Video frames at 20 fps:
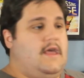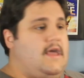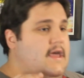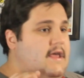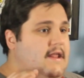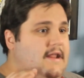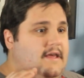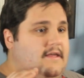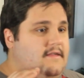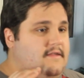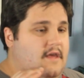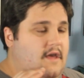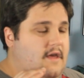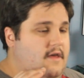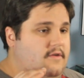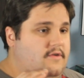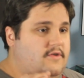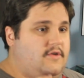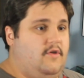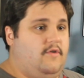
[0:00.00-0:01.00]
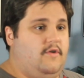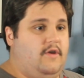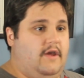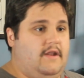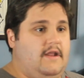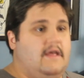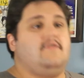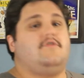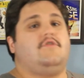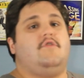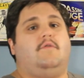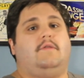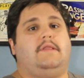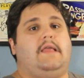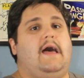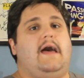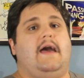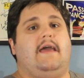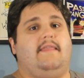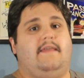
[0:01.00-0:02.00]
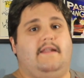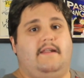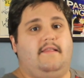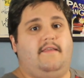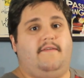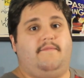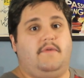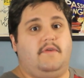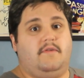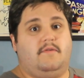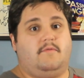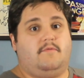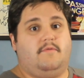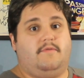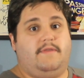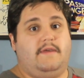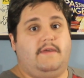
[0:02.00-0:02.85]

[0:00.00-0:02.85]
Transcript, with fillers: It is so good. It's no lie that I love musical